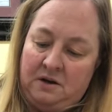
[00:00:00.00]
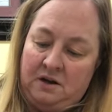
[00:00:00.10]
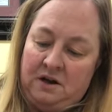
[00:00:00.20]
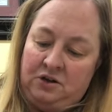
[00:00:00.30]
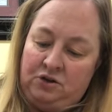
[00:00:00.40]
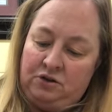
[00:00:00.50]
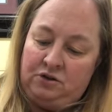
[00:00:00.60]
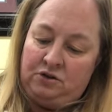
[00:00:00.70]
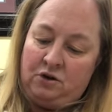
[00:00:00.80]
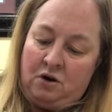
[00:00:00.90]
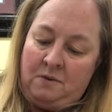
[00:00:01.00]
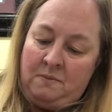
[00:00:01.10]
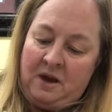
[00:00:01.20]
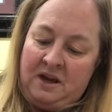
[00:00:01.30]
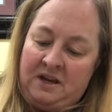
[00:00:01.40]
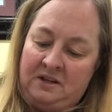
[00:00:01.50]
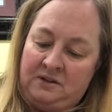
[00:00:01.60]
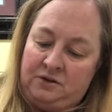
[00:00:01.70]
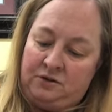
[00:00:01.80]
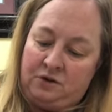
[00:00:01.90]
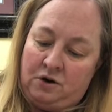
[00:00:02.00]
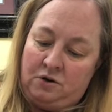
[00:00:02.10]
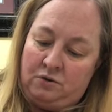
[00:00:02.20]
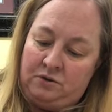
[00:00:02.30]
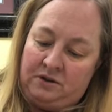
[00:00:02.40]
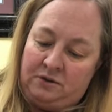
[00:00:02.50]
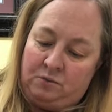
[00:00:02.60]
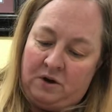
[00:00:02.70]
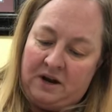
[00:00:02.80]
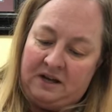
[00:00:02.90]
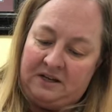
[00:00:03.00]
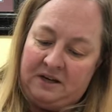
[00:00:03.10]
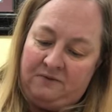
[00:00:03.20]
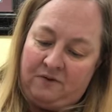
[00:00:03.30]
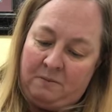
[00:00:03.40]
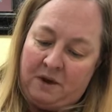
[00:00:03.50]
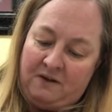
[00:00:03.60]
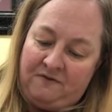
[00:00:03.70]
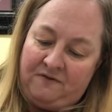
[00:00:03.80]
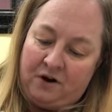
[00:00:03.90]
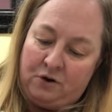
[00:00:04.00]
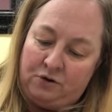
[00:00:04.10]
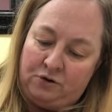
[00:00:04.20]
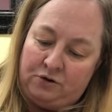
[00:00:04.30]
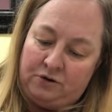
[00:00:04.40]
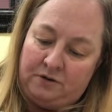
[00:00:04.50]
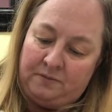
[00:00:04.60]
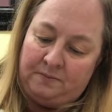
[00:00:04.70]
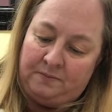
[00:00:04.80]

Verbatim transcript: And just start making circles is what I did for my first